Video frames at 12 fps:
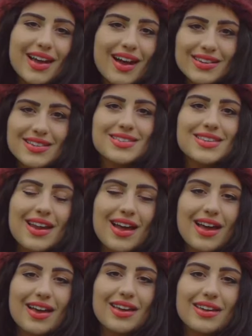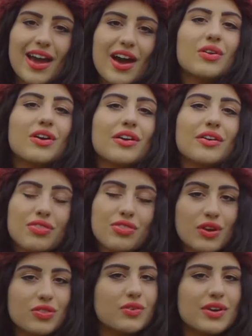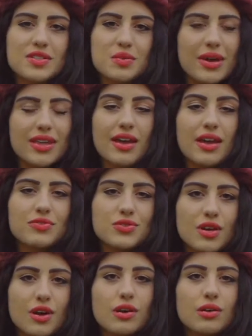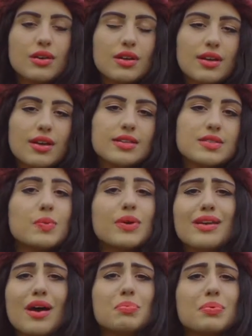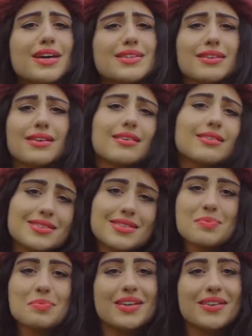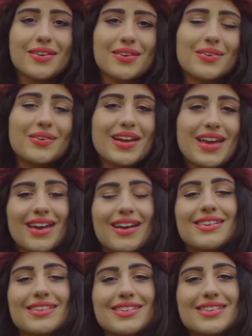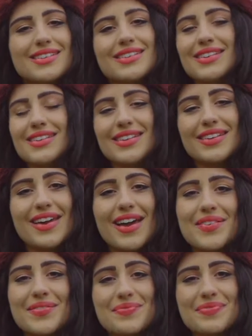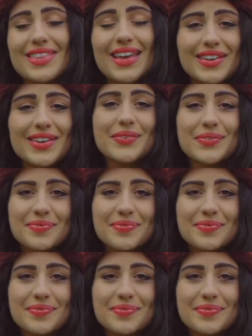else that I encounter throughout the rest of my life. So it's been a blessing to meet you, and yeah, thank you.